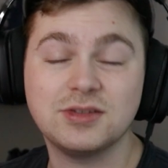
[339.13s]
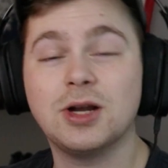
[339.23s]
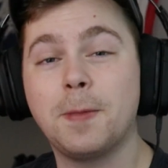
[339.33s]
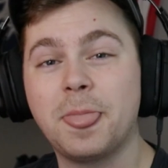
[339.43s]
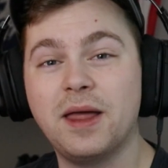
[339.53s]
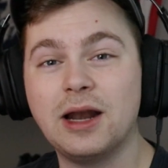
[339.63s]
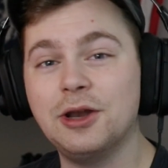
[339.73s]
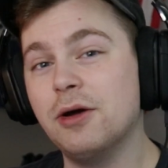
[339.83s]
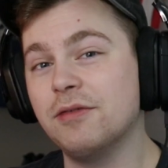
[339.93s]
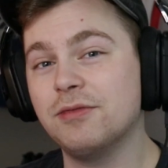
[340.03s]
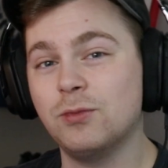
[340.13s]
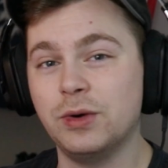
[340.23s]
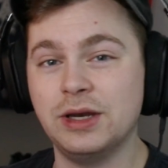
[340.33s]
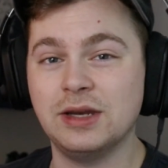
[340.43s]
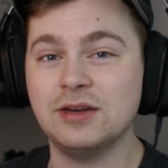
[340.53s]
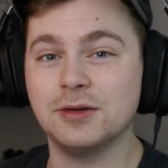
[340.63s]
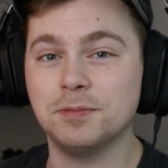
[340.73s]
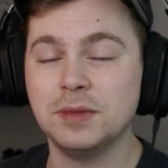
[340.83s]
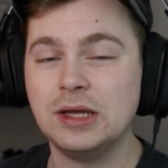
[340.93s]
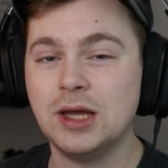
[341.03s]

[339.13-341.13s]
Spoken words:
So I don't know if we need to